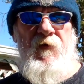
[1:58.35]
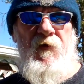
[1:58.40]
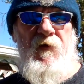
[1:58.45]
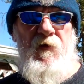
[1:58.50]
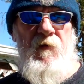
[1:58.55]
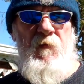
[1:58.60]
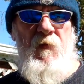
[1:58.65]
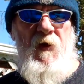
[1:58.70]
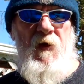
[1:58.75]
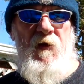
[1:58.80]

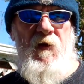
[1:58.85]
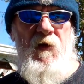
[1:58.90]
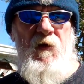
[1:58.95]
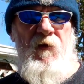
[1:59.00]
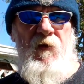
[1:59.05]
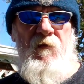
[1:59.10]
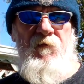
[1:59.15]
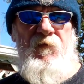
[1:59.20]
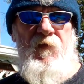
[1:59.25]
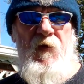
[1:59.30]
kick it back
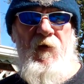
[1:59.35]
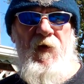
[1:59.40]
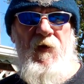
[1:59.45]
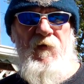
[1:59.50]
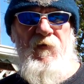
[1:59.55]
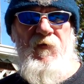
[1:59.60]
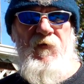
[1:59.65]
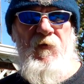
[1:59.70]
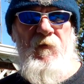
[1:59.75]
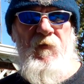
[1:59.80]
on. They've done
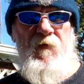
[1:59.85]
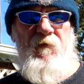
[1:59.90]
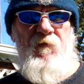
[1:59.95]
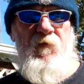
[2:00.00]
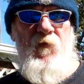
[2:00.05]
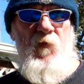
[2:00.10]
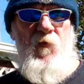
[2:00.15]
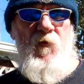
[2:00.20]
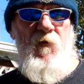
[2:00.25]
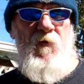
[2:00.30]
that shit
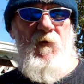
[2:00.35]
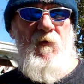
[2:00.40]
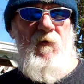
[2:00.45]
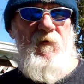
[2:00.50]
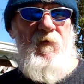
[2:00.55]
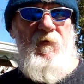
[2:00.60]
before.